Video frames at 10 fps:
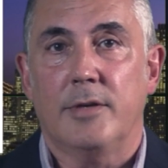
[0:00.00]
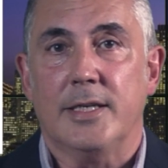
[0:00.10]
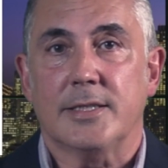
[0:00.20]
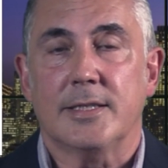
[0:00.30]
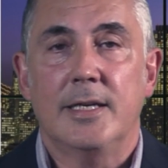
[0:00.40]

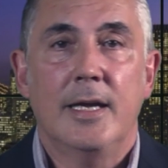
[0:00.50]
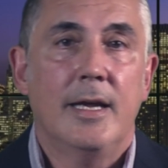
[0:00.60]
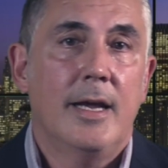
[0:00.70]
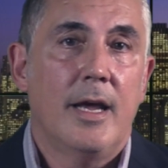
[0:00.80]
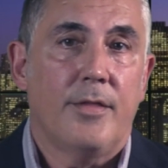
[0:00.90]
risk.
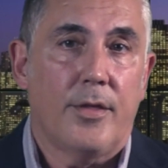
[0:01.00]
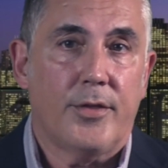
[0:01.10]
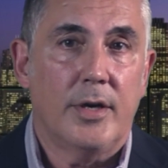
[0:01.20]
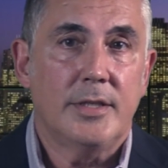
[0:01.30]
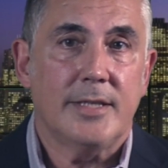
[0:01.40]
The
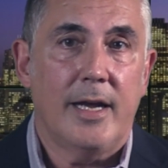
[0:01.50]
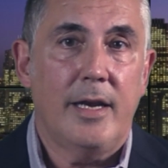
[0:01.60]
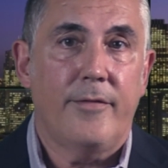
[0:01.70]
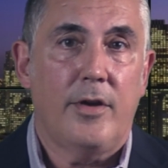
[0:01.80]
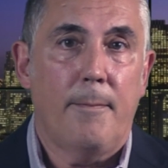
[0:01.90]
third
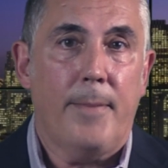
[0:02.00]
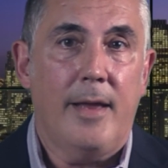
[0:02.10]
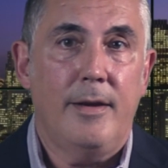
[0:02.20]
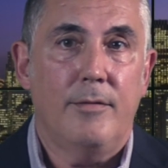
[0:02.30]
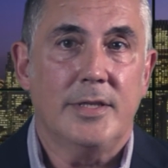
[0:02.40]
sign of an
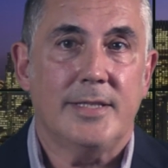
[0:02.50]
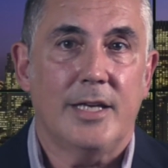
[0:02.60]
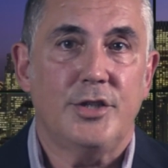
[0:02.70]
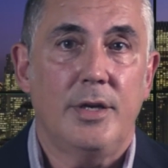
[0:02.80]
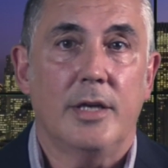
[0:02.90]
impending
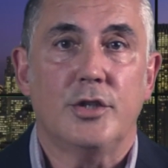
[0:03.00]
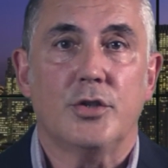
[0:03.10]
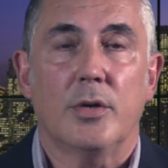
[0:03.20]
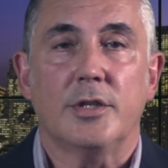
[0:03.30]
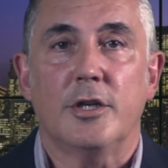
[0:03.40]
recession is
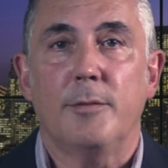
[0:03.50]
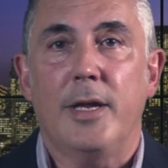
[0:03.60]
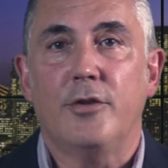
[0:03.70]
short-term